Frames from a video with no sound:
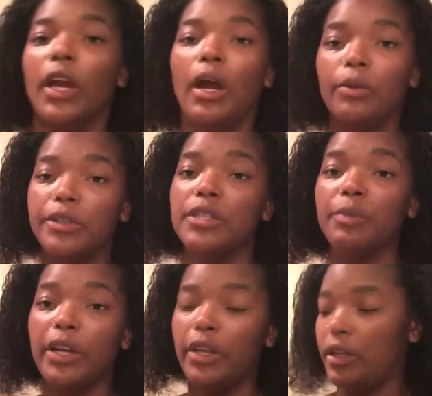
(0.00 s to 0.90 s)
I rinse
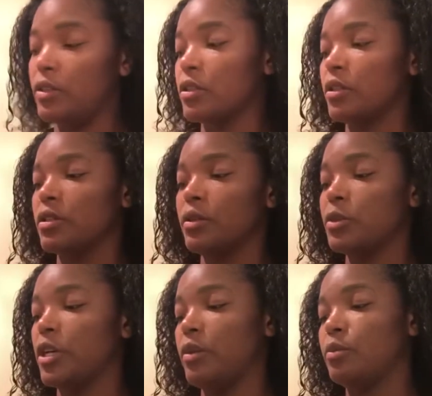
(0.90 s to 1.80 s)
my hands because
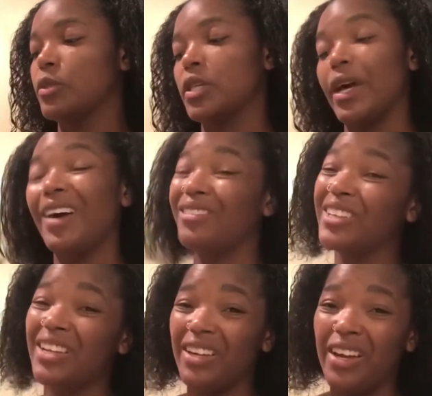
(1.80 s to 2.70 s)
sometimes I have a
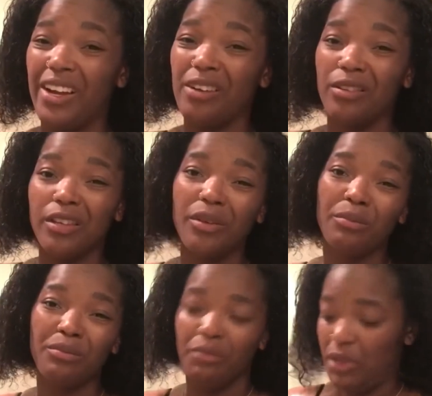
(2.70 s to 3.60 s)
lot of hair on
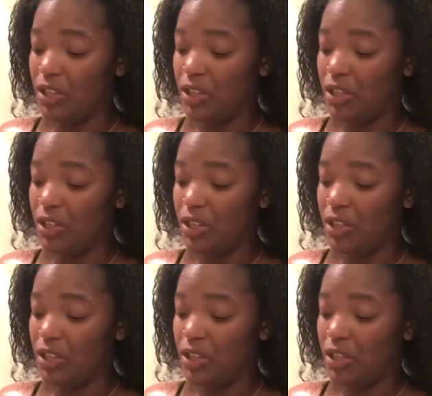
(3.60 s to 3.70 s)
them.